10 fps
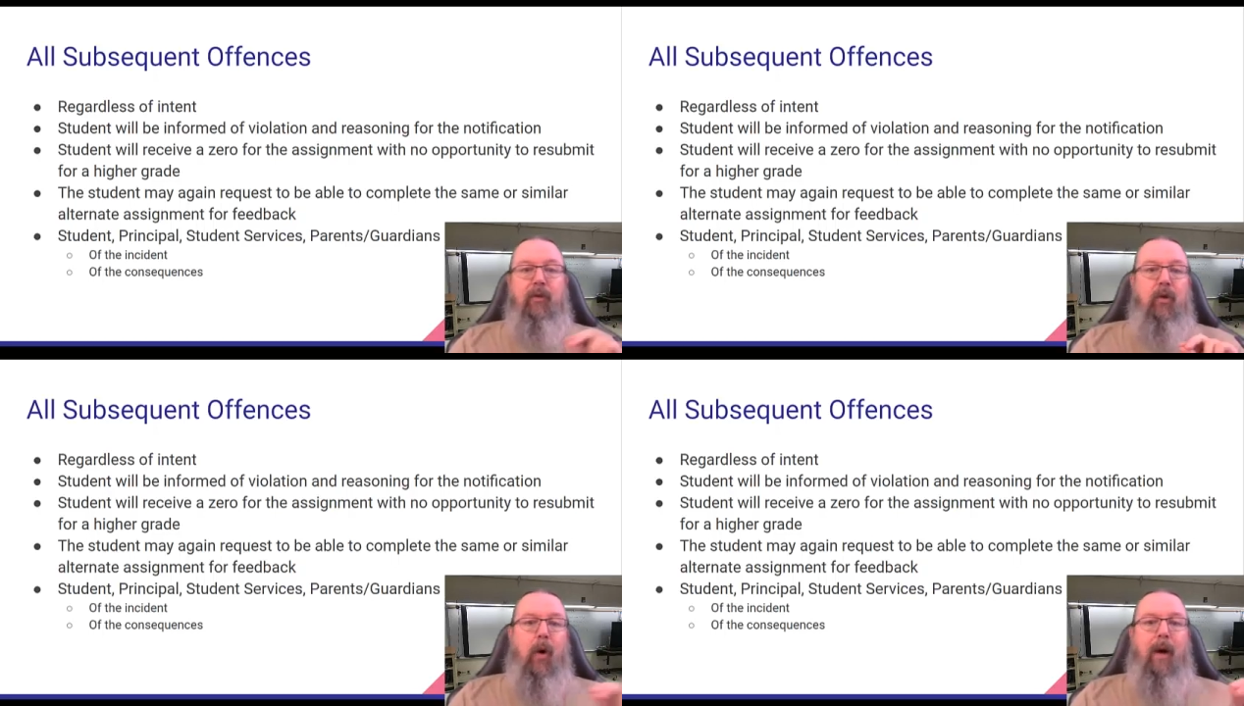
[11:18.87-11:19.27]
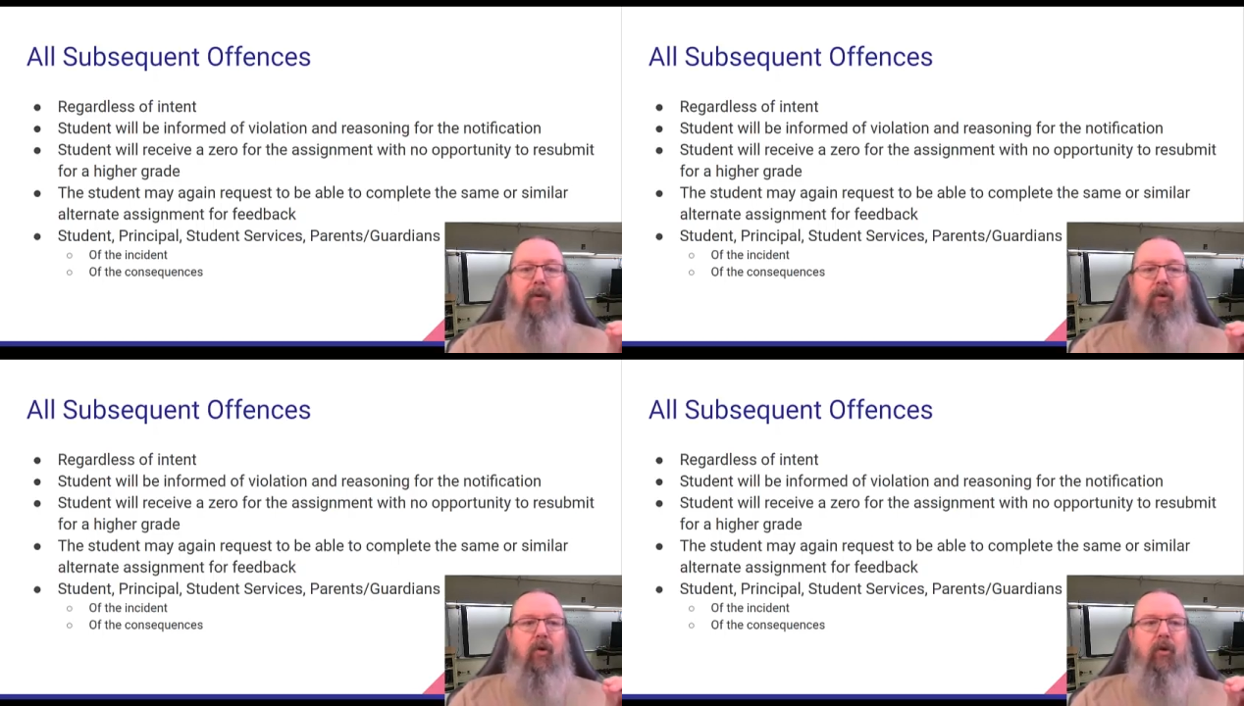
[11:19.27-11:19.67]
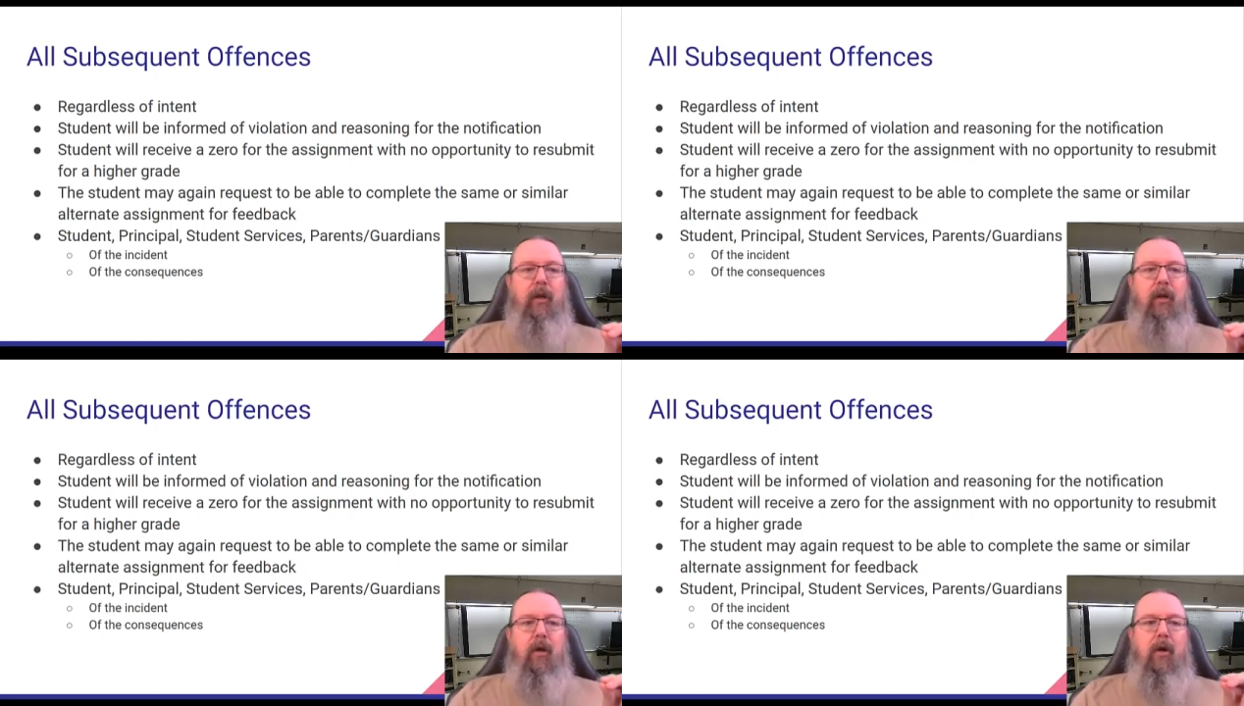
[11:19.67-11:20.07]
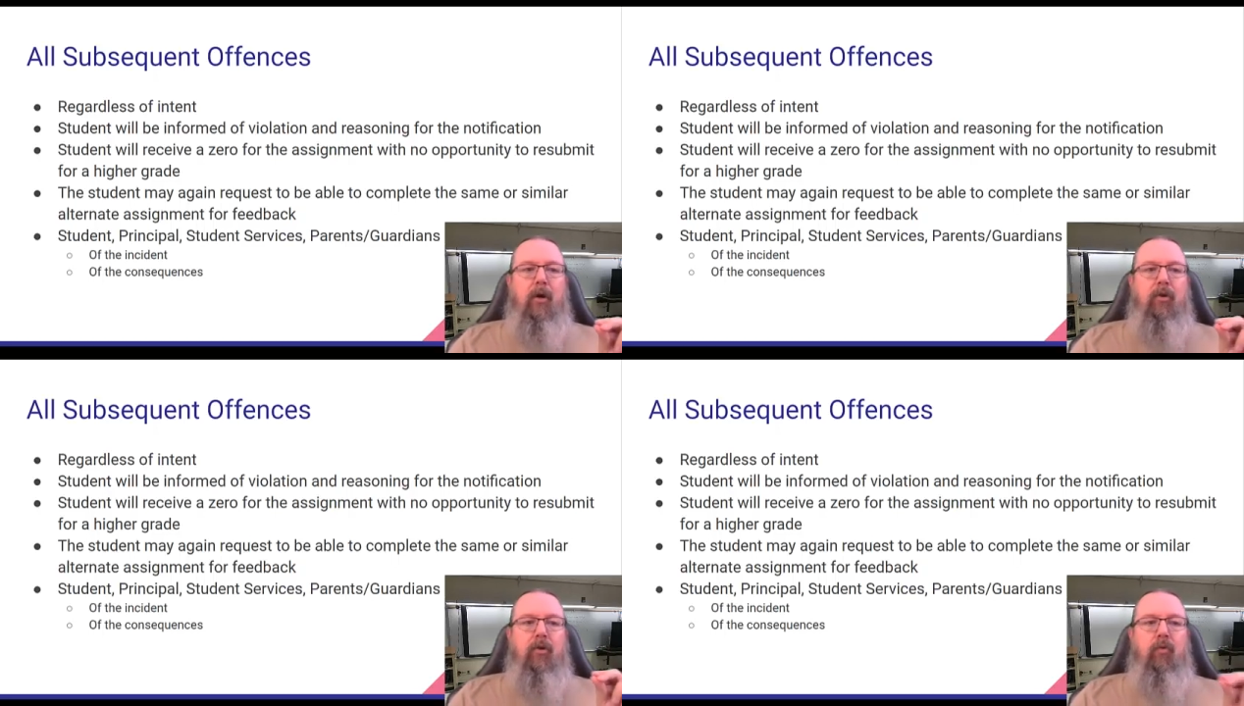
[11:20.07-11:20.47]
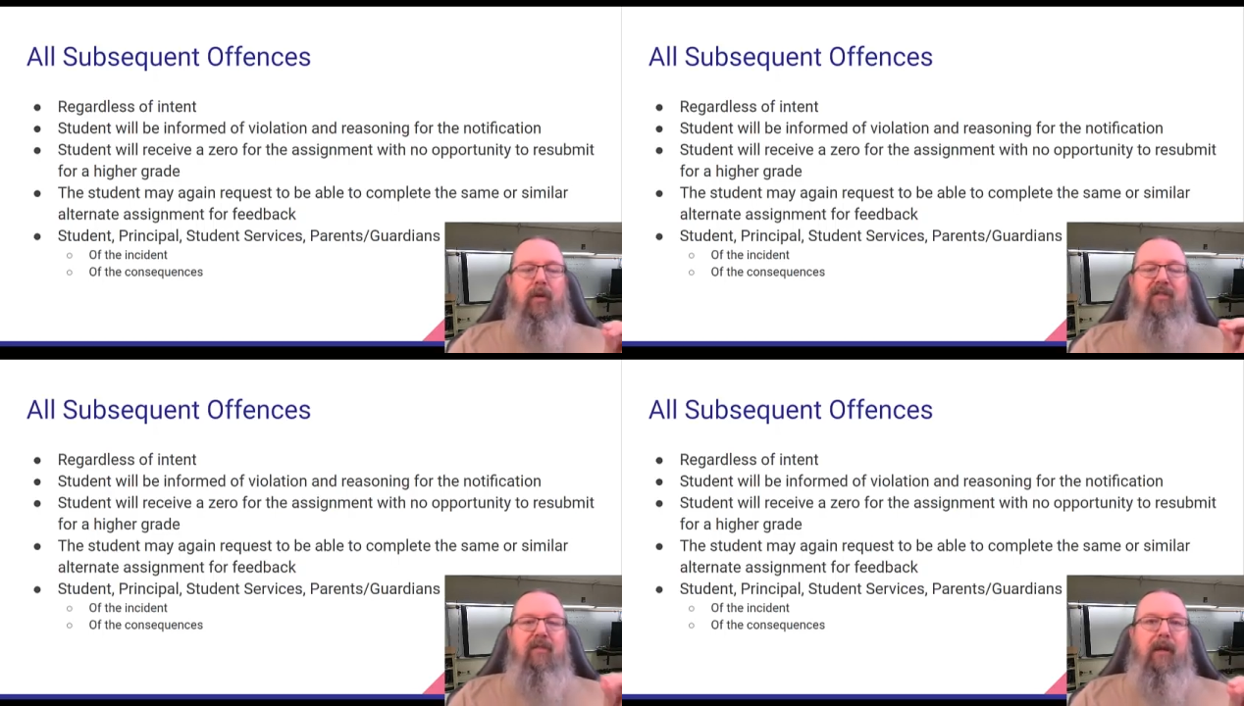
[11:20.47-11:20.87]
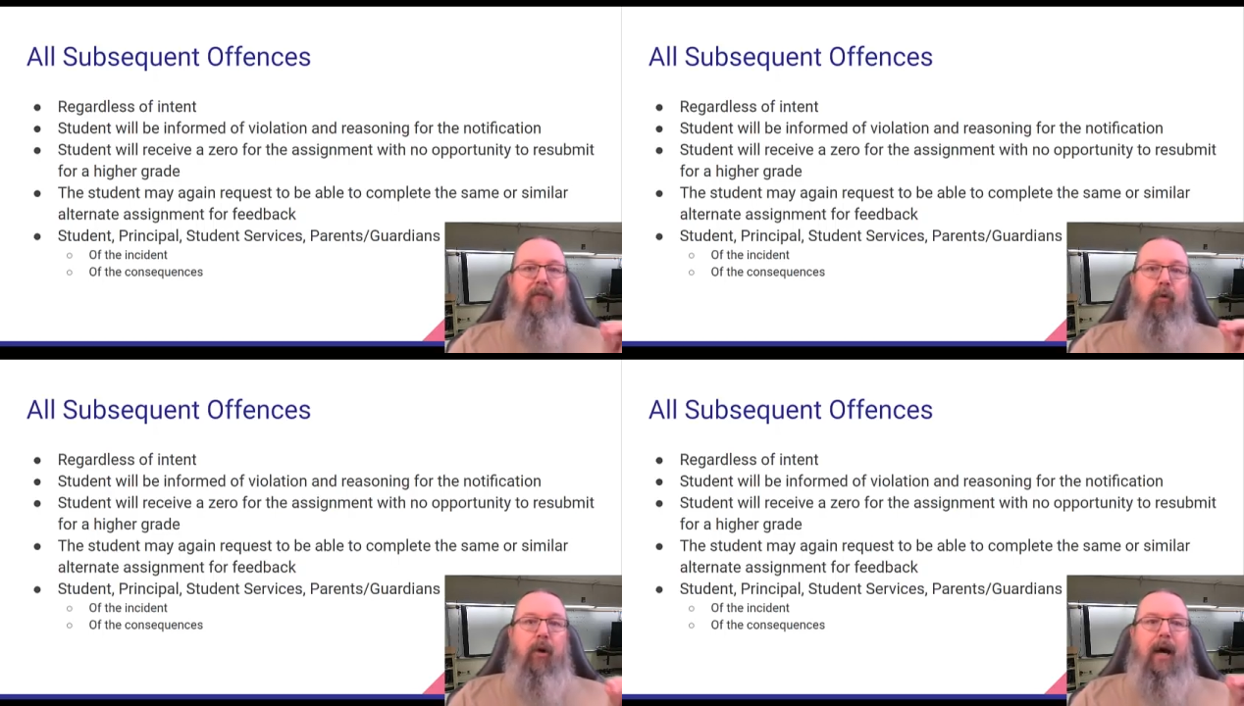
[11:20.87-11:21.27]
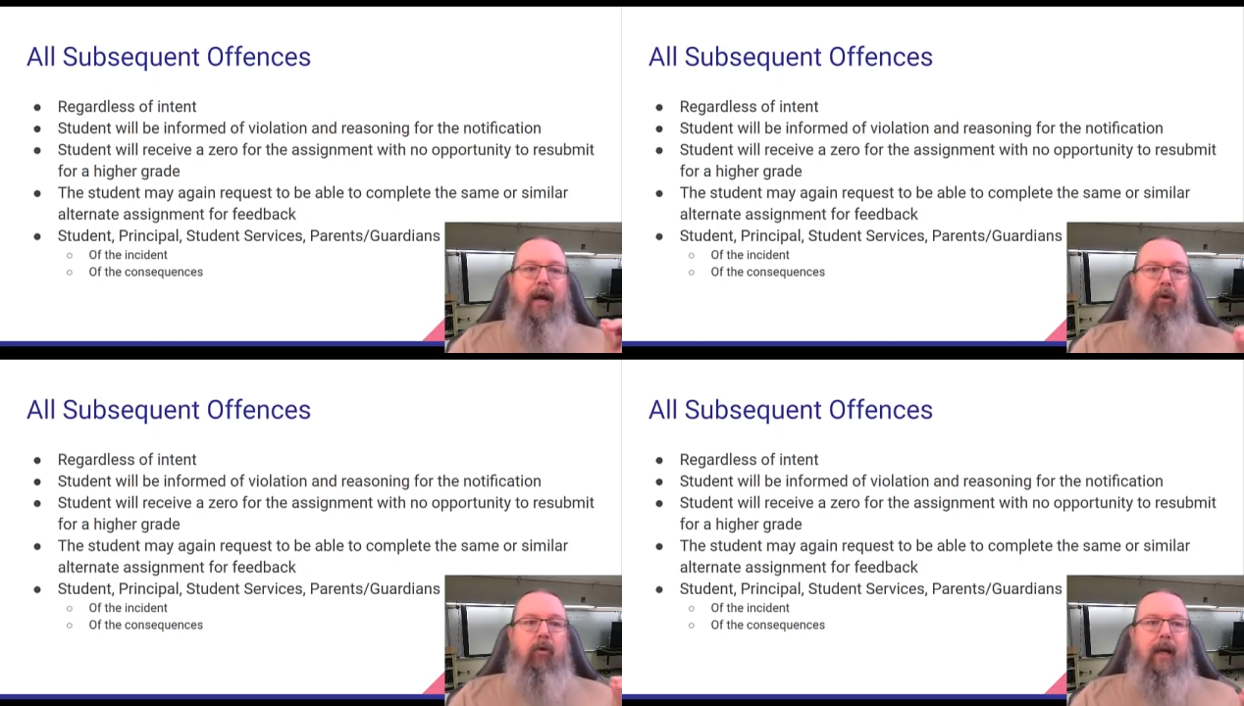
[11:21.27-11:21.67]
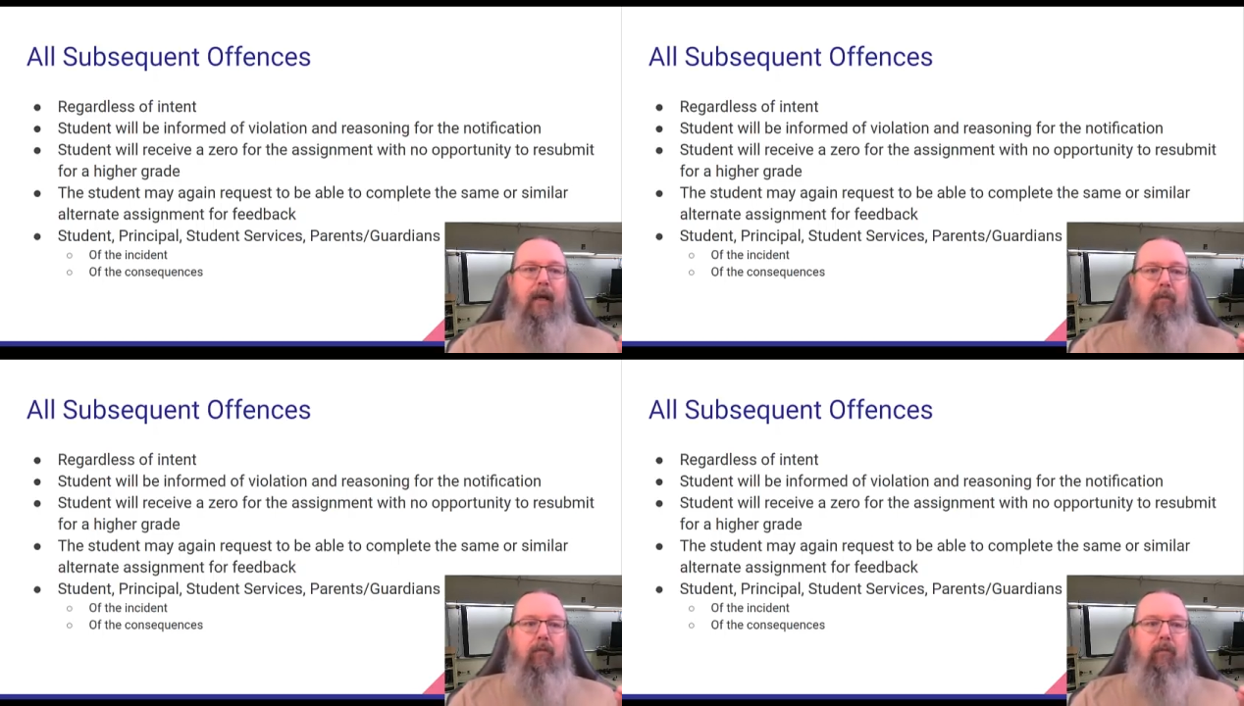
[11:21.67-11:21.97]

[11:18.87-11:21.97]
with no opportunity to resubmit for a higher grade.